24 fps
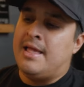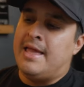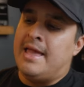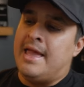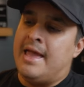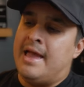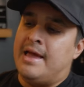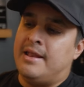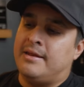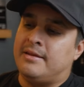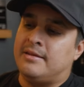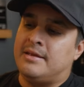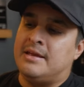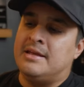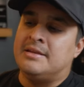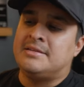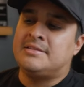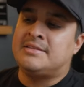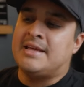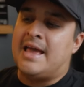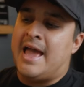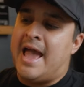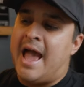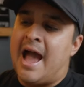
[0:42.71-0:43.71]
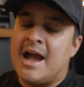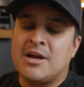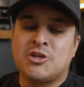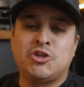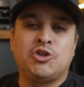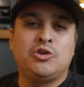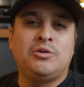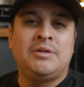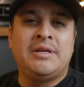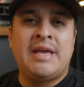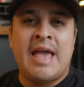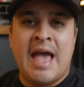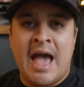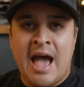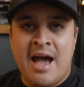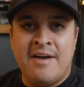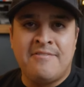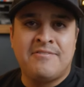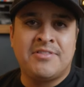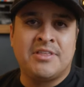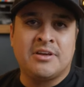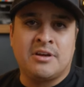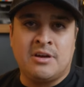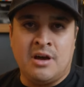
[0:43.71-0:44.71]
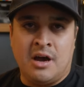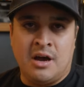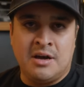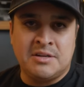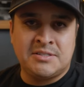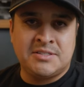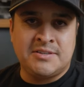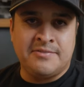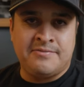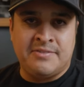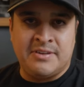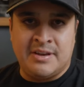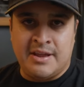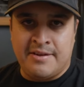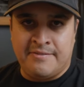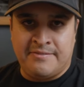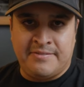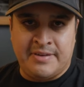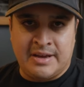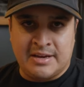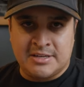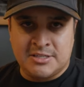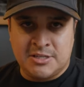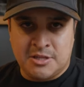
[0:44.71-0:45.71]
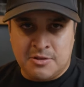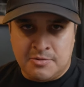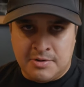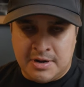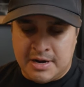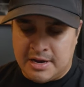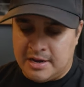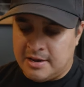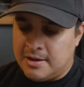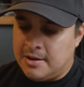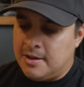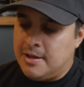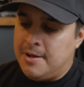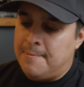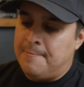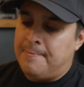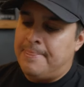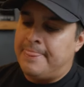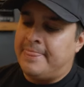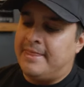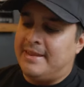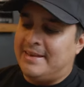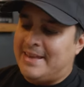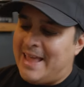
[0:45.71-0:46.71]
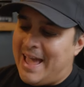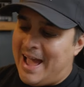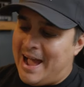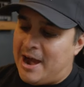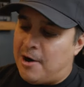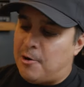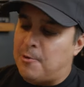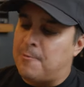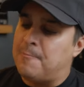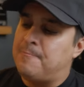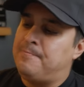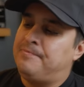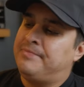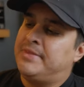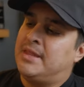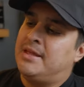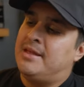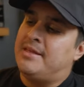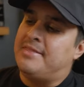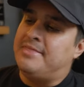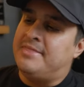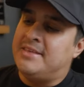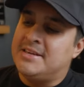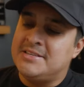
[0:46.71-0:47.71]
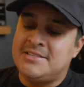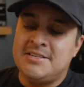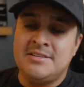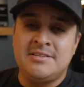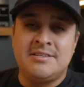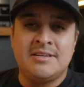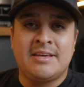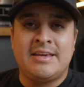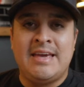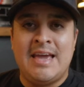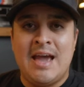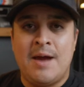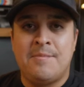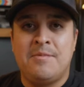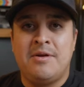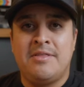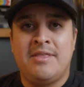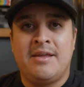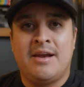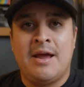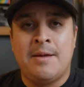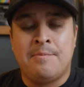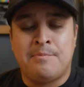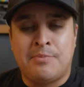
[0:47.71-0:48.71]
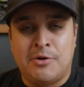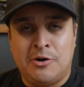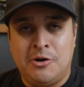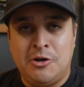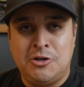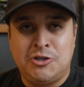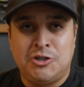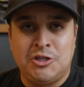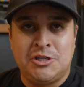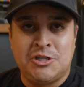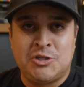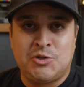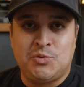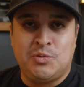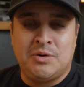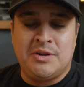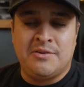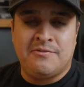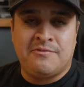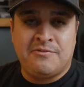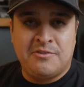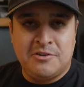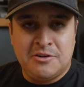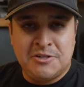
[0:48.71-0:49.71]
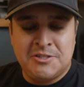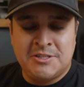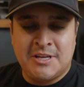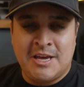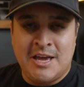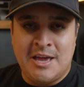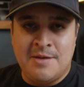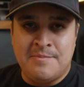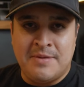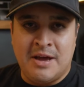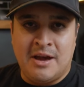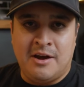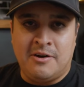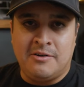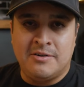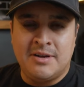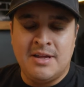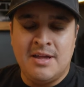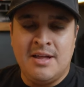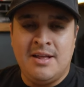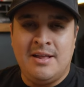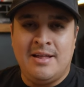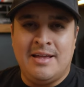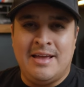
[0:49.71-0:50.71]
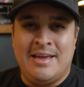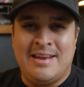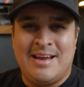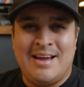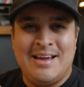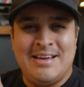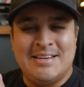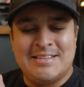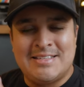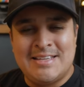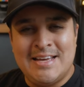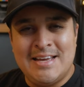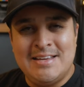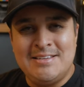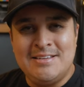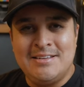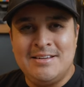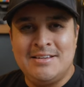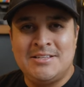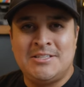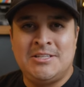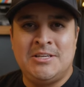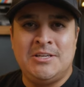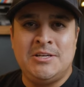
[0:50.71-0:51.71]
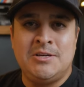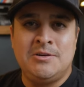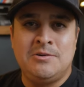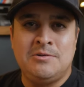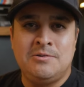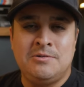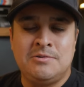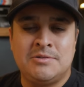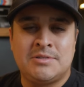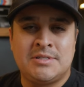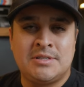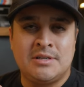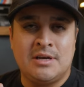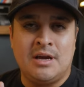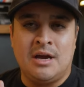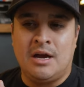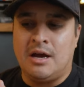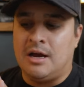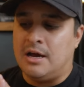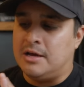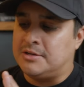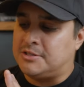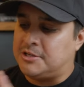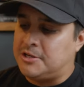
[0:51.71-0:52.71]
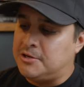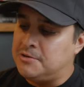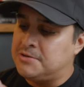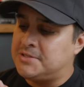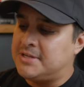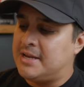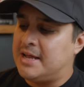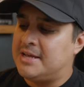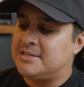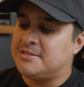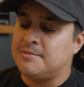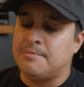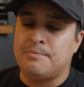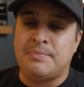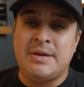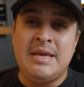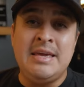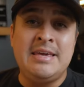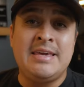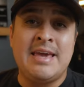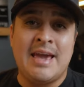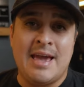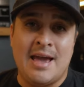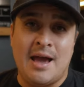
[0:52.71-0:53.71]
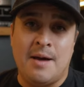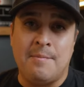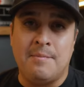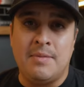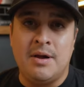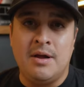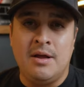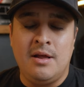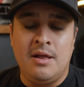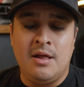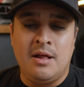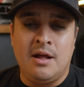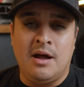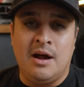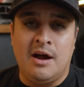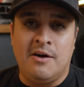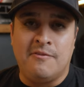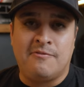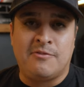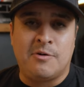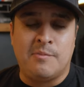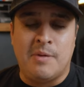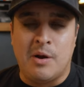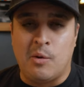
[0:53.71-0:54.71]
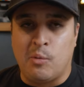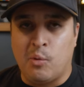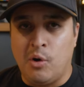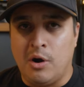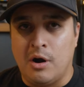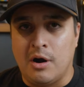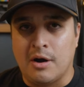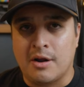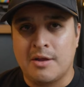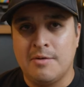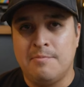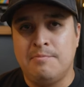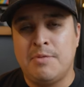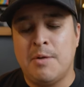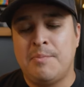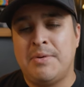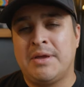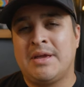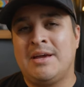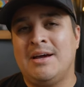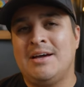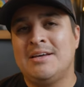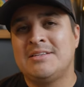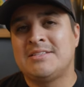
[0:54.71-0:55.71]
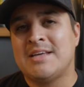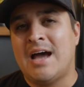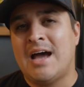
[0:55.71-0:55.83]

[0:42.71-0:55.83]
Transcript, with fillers: and it's actually half the cost of an FX3. Now, this is a camera that I purchased when it first came out, and I intended it to use, uh, to use it as a B-cam, uh, for my work. But because